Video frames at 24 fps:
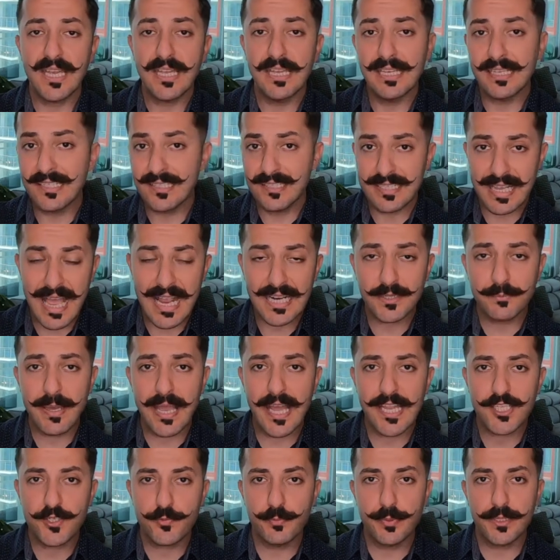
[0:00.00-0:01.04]
exact
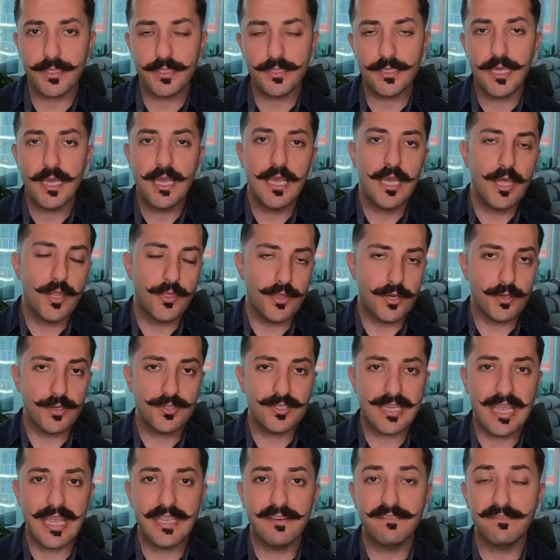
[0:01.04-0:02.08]
match bid, there
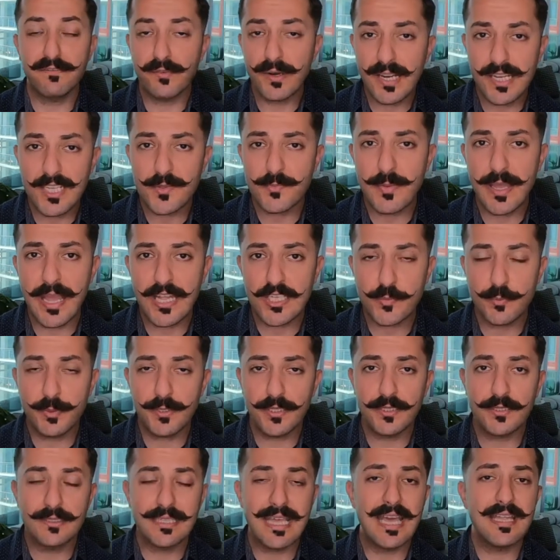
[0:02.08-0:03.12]
is a phrase match
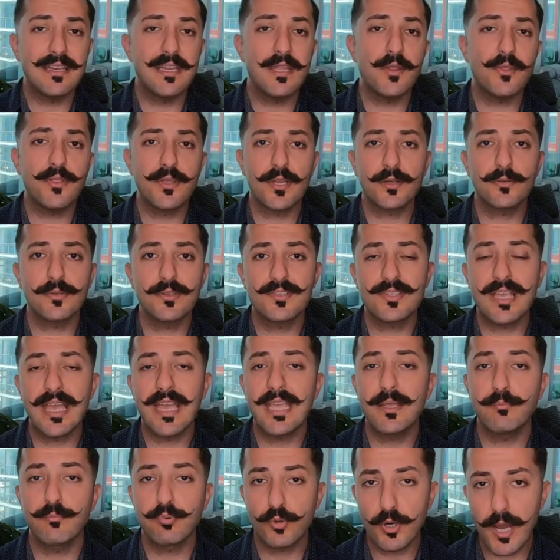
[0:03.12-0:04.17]
bid, and then there is
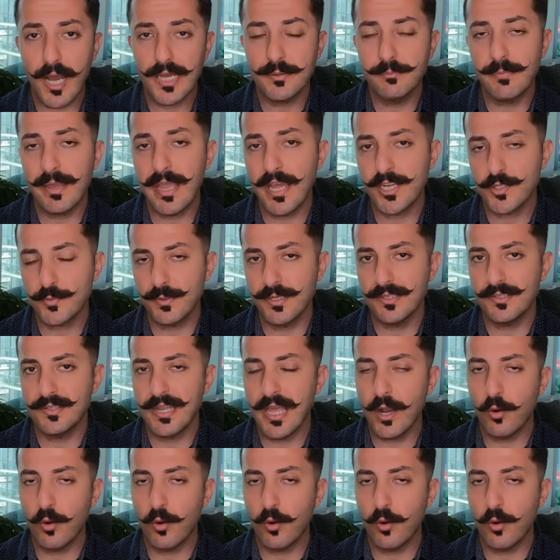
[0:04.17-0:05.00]
a broad match bid.